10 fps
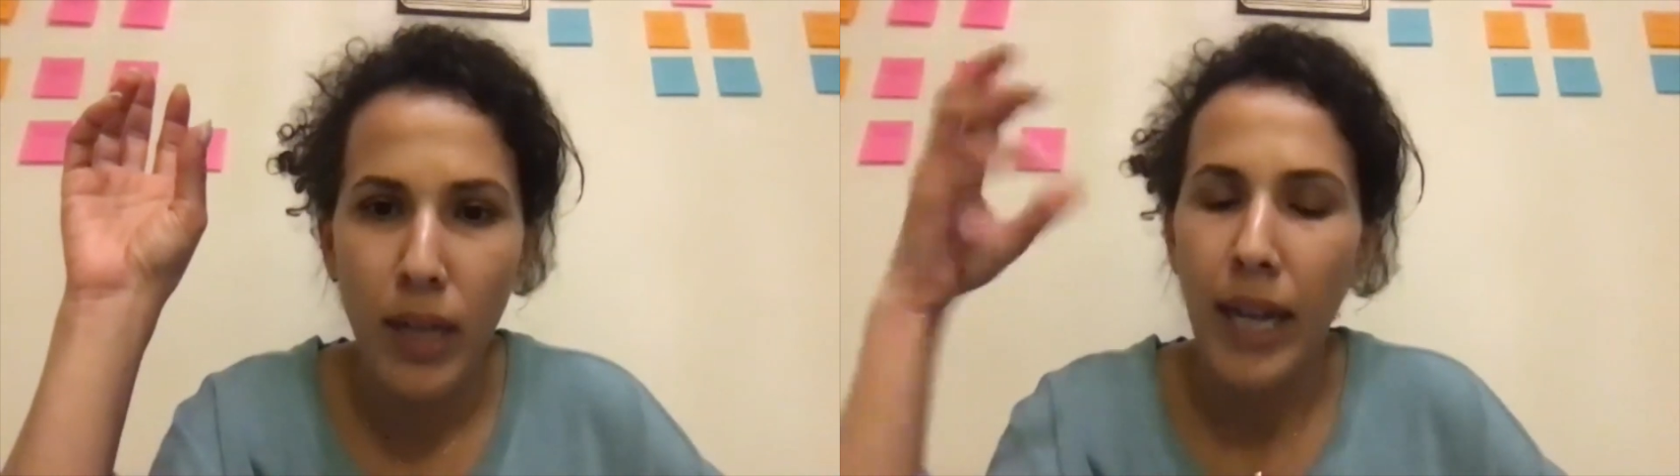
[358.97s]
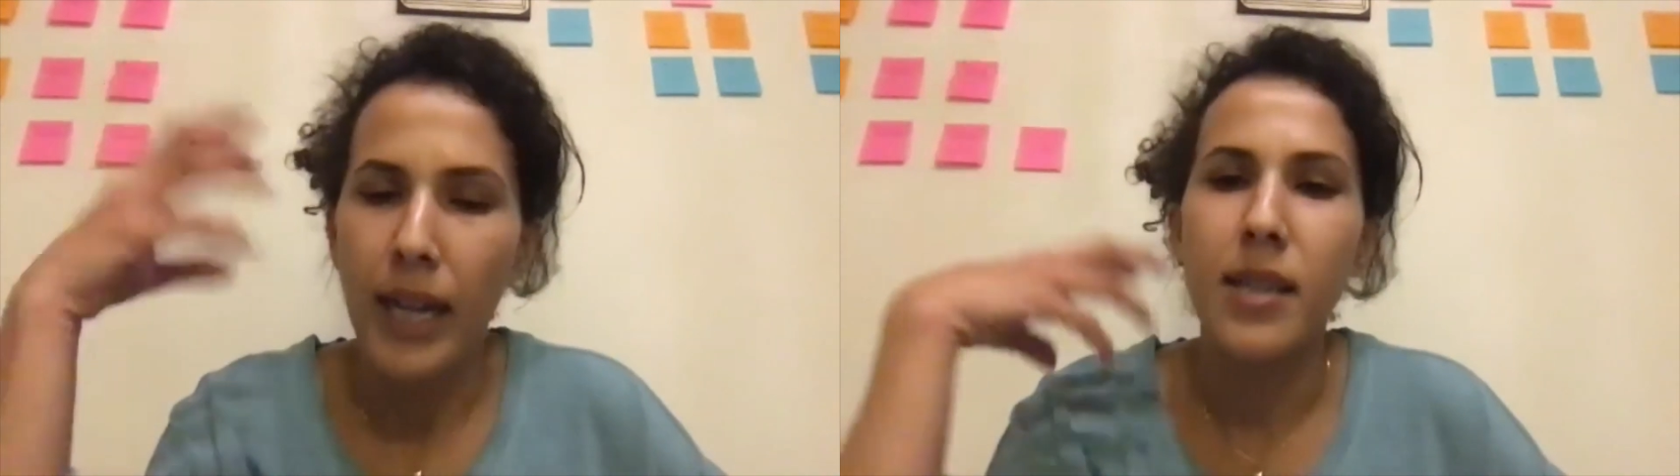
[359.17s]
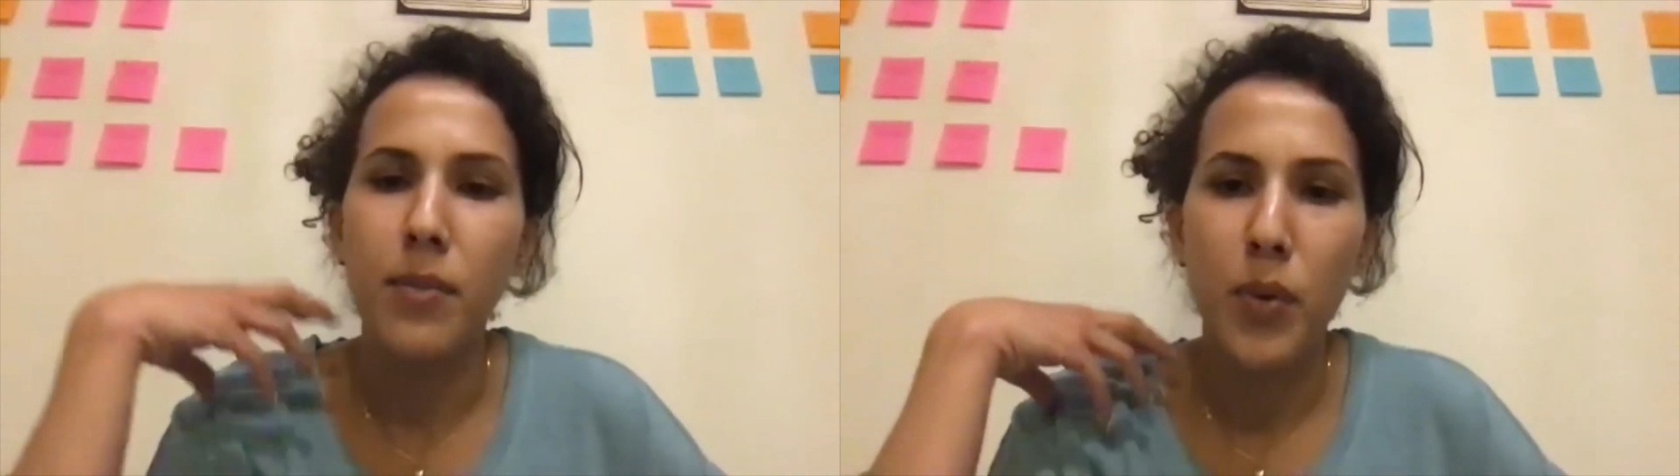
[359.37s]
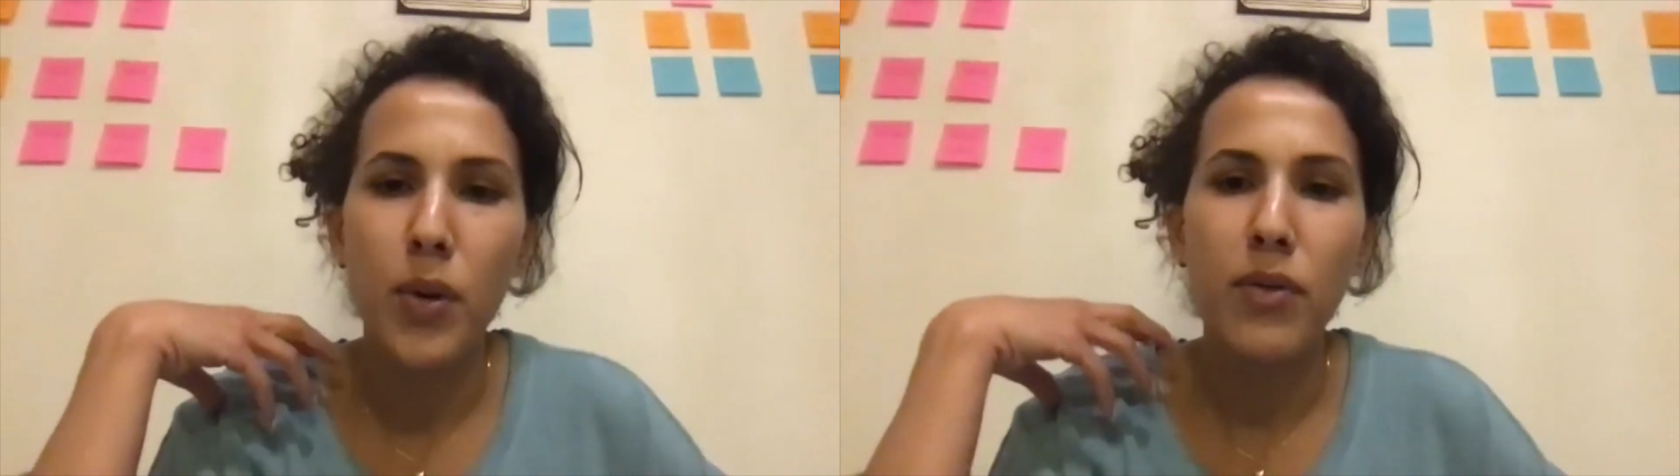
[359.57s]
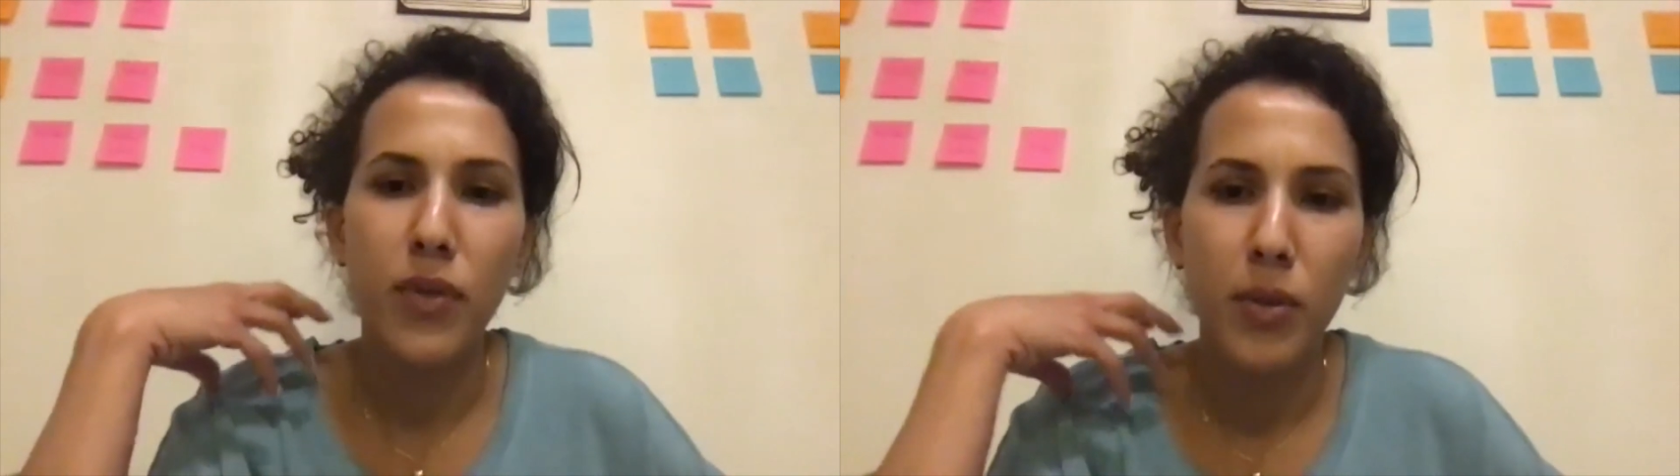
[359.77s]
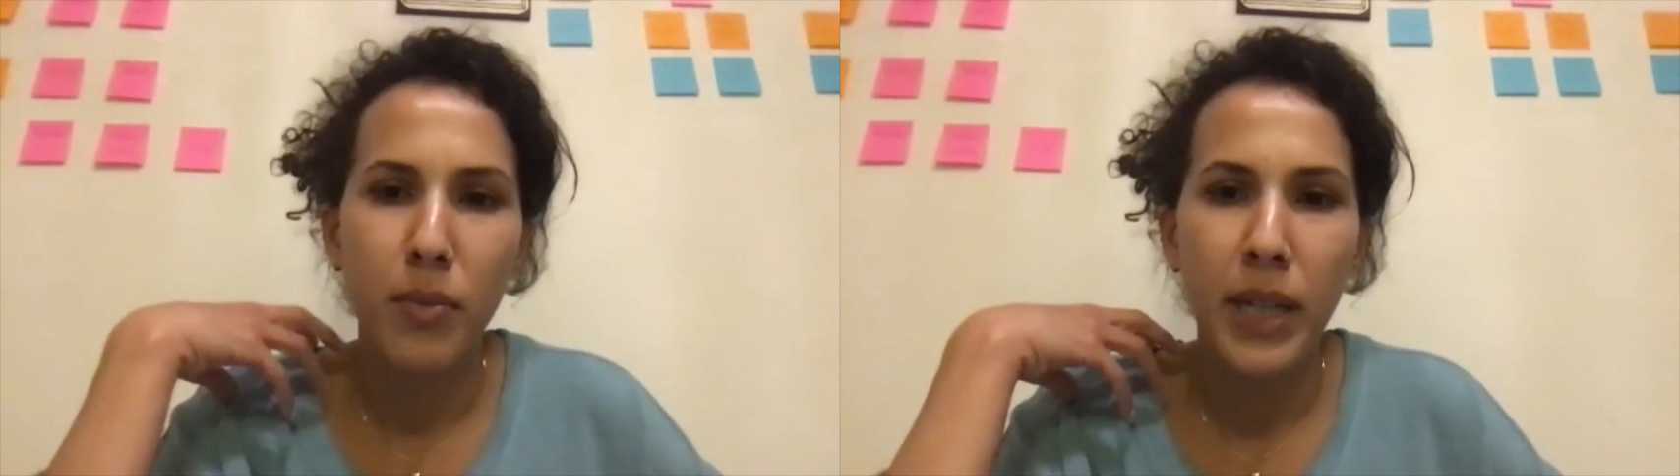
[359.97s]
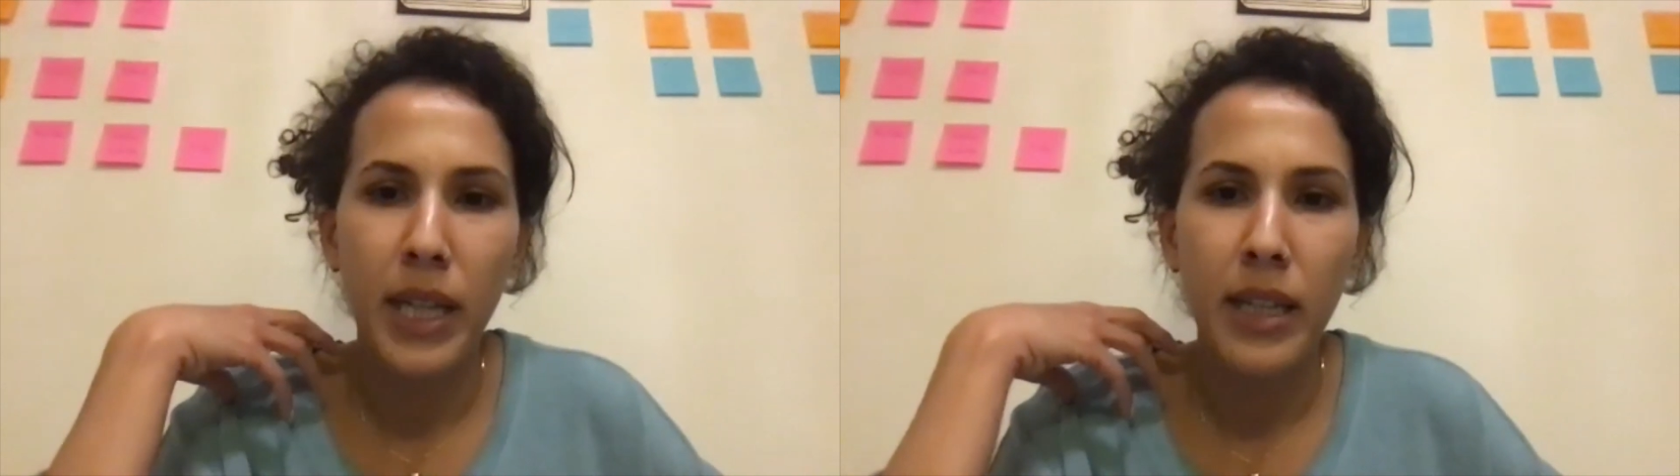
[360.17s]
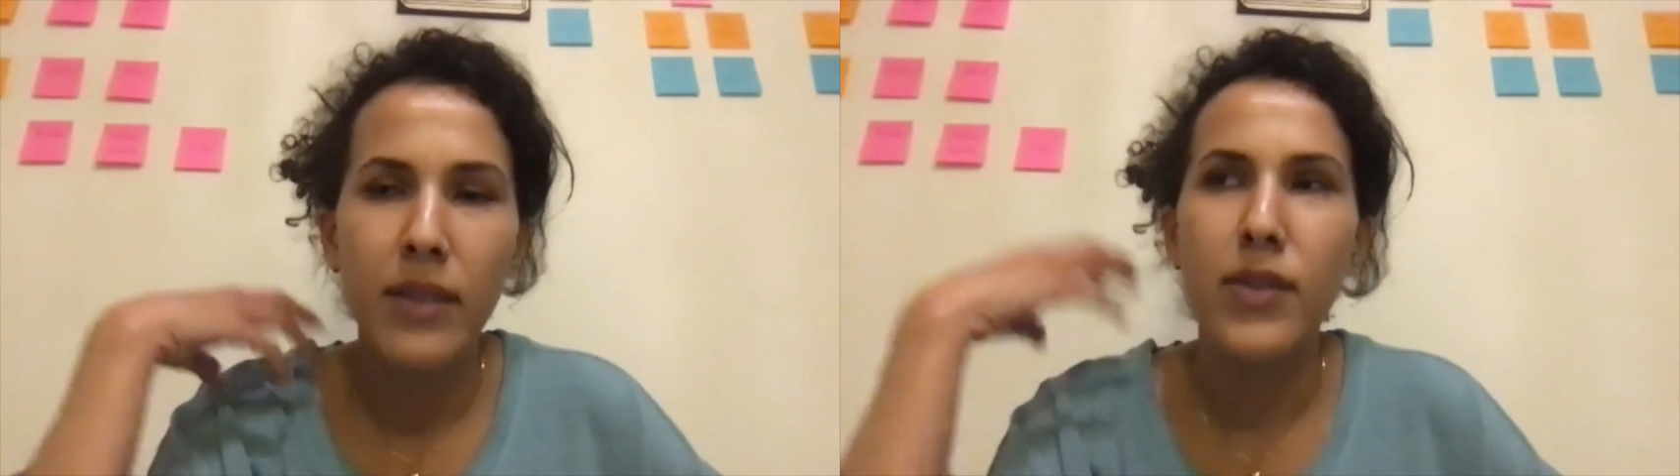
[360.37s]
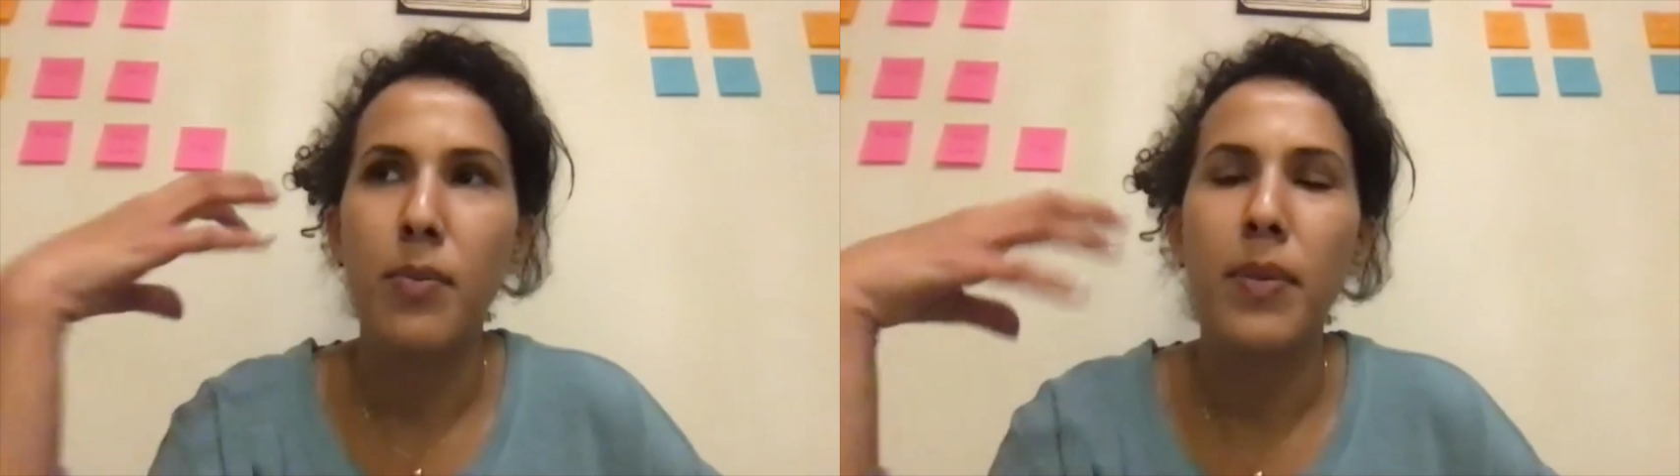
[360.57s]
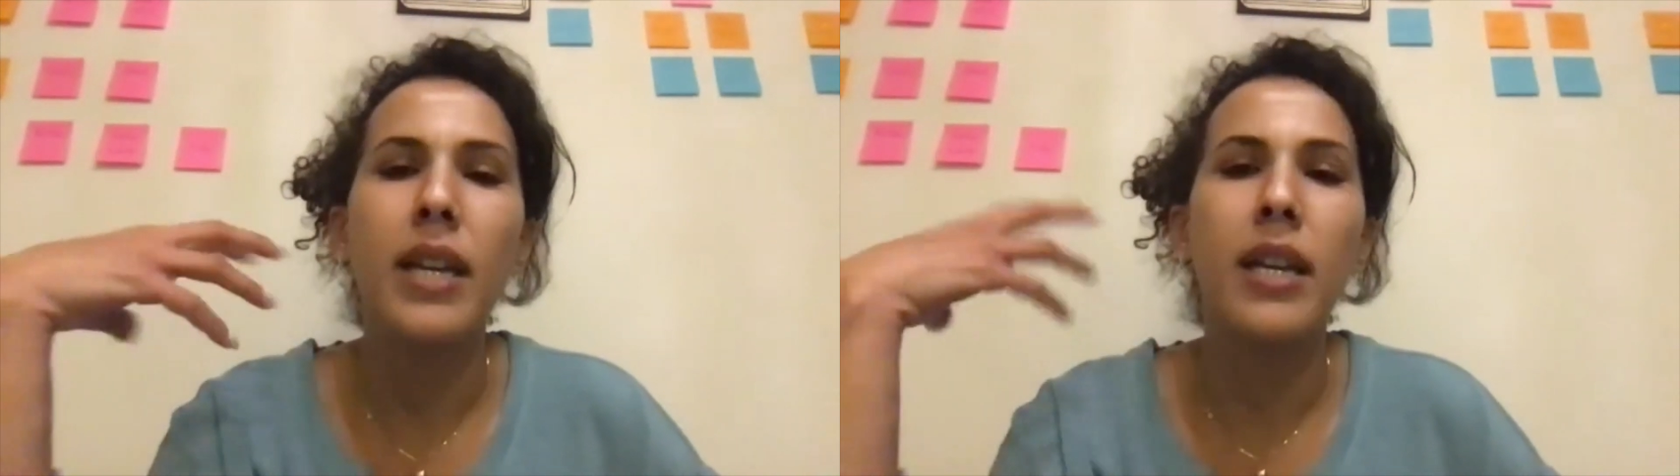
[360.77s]
it's important for me to
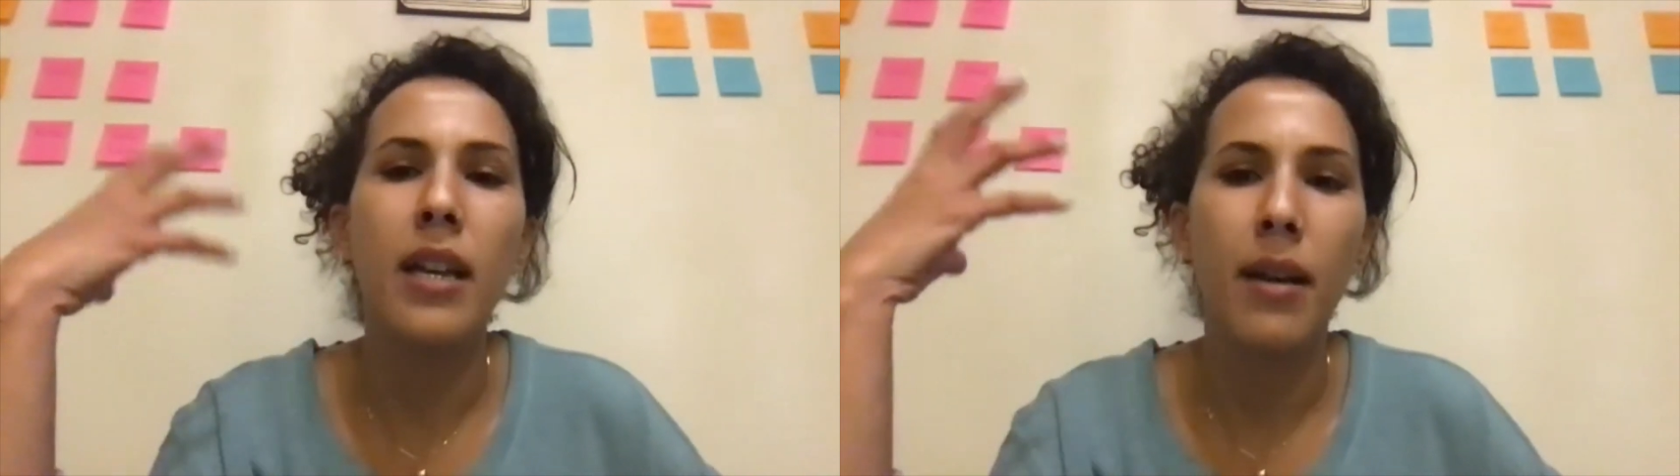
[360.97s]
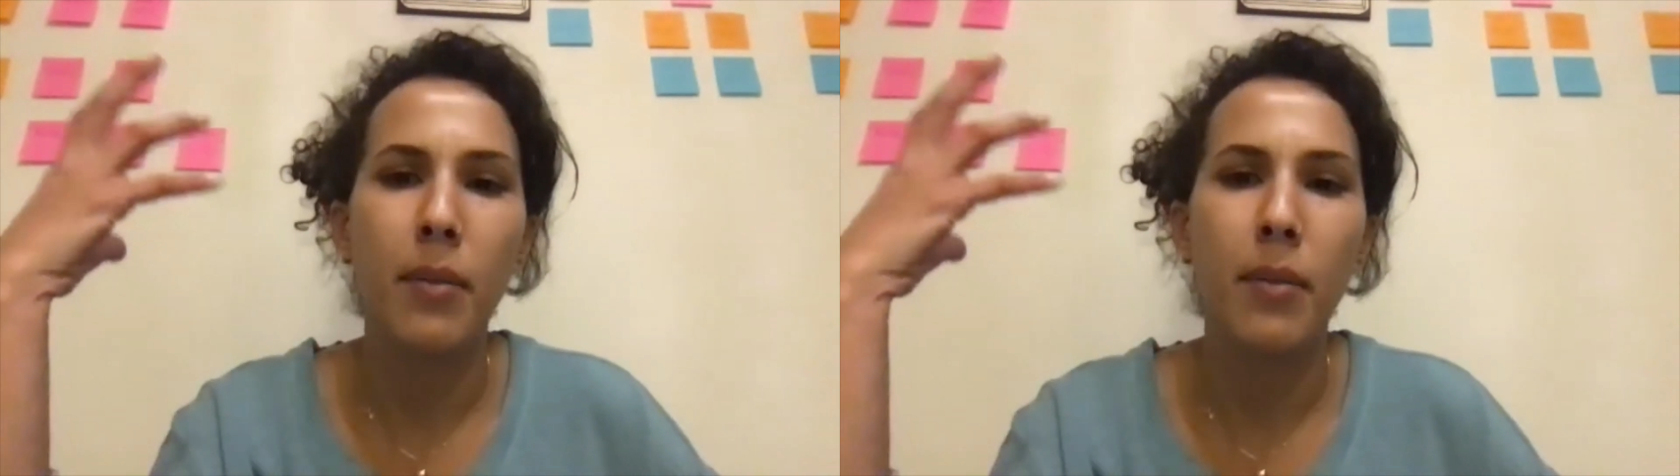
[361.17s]
be